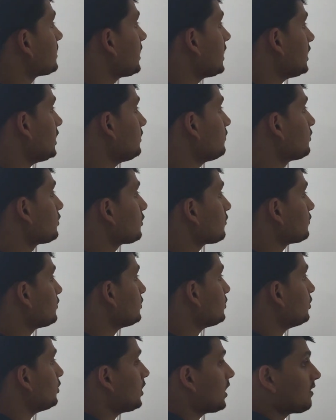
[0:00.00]
any one of
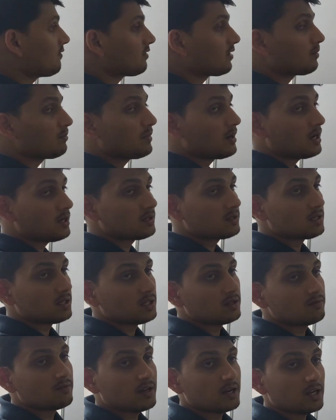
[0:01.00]
you who have remained till
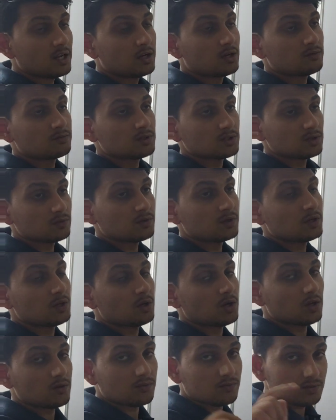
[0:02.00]
the very end of this video.
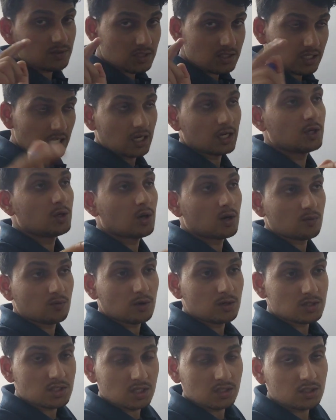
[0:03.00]
If still you are
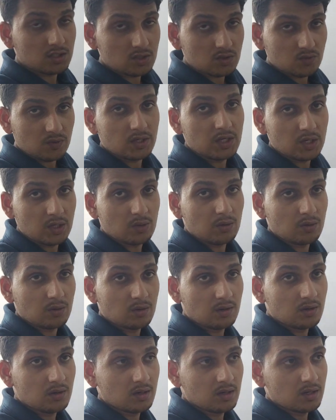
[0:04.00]
watching this video,
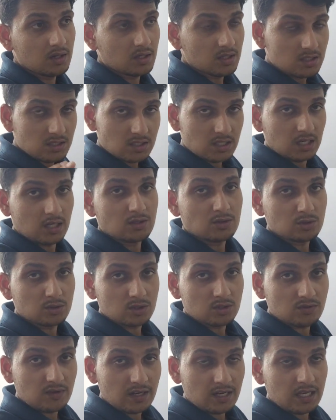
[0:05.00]
still to
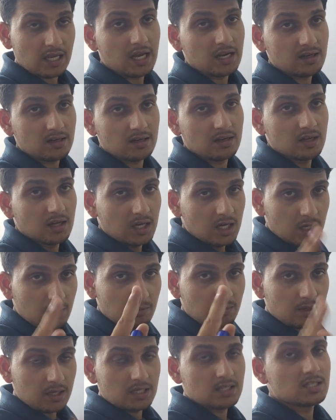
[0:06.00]
this very end,
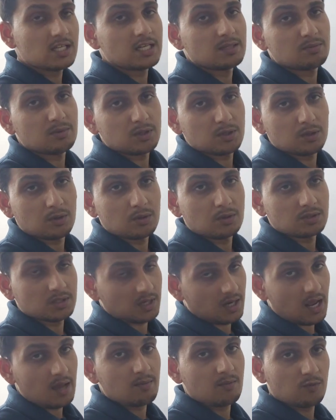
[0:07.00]
please let me know.
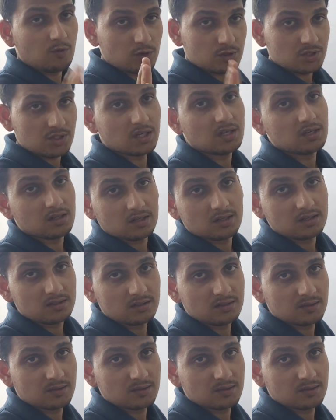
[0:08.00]
Sir, I am watching.